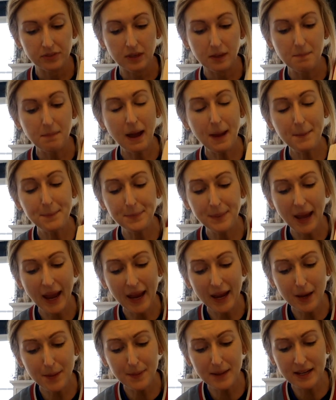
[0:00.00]
"My
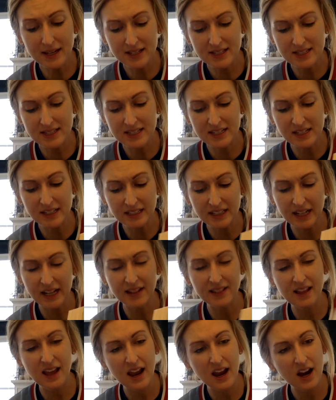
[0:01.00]
baby is still
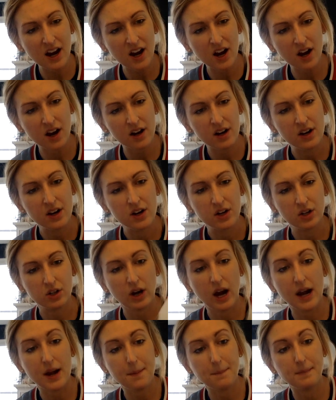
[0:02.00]
in there,"
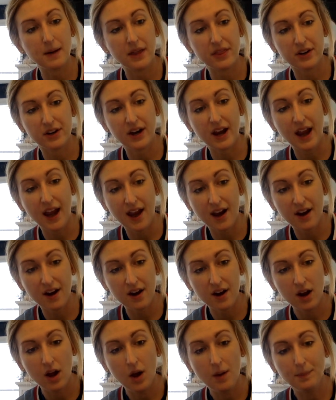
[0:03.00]
cried a mother
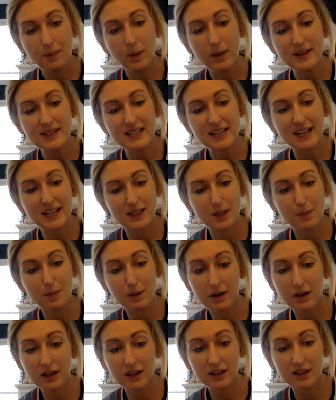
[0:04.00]
hare, pointing at the
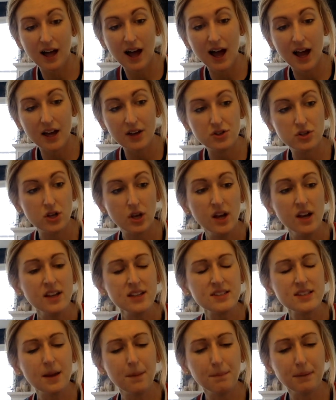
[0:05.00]
burning lodge.
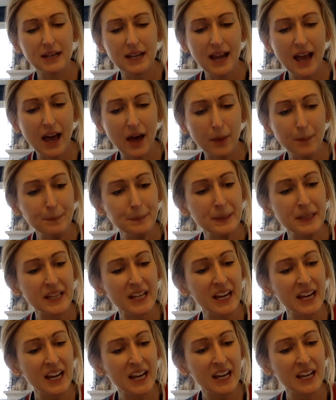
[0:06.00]
"Somebody help,
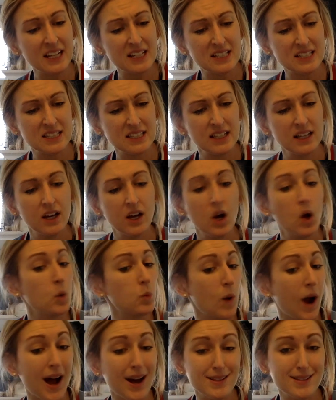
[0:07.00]
please."
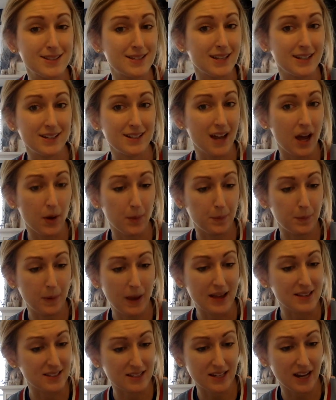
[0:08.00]
Roz didn't
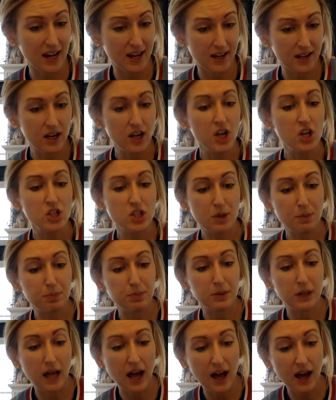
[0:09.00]
hesitate. She
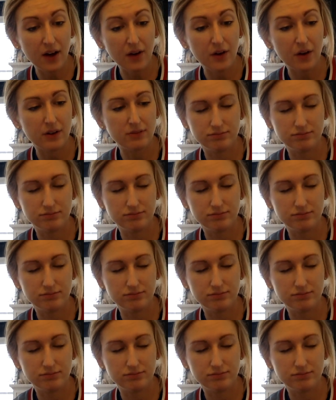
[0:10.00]
plowed